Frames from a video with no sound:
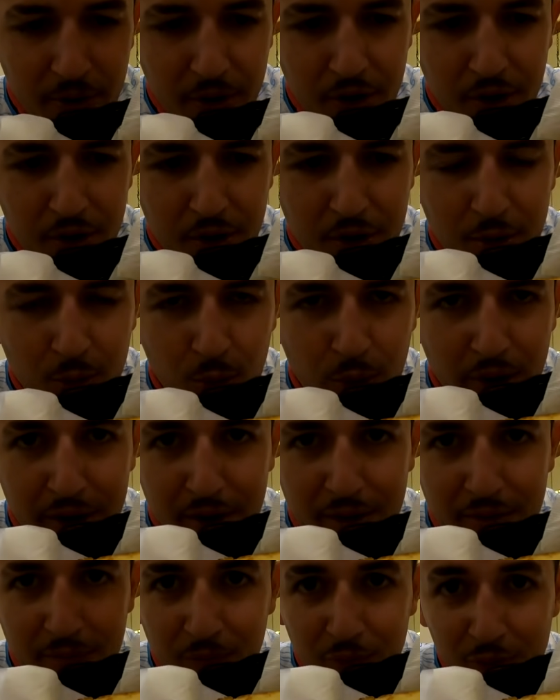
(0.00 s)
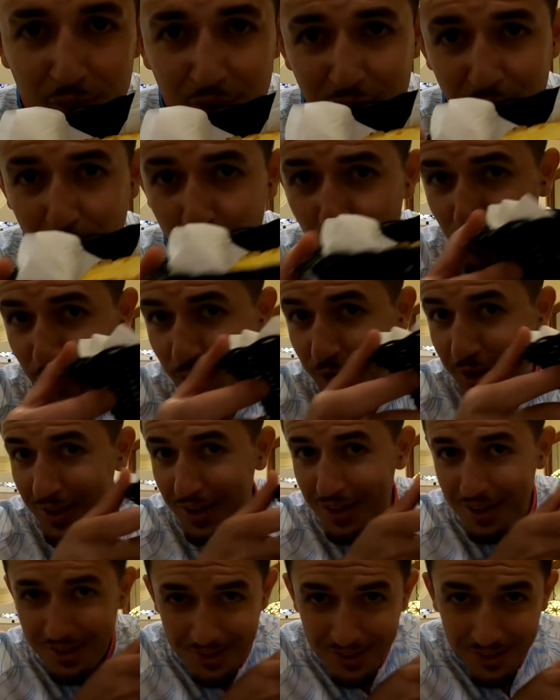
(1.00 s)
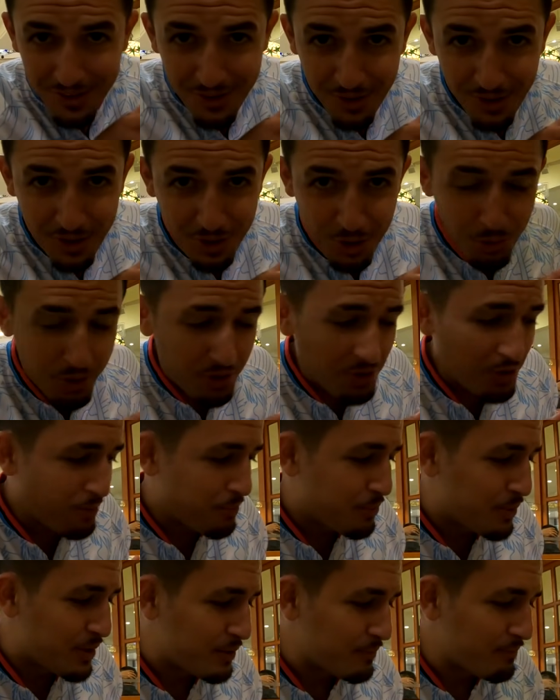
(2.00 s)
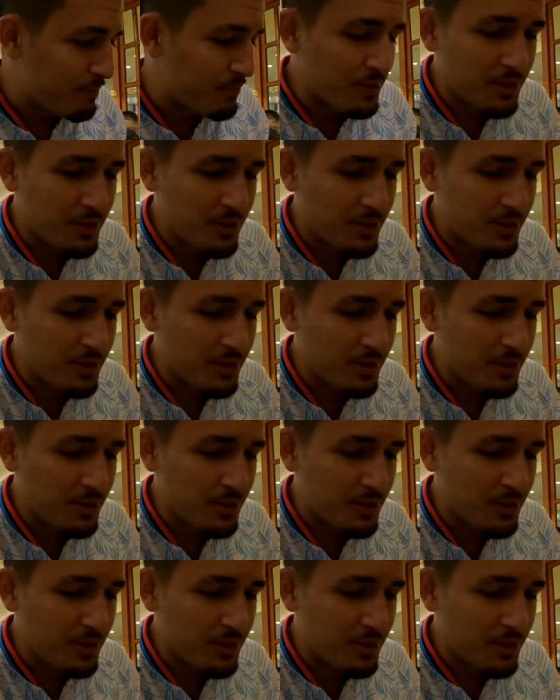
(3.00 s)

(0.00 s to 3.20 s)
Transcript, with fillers: very good when Sophie isn't destroying the bread.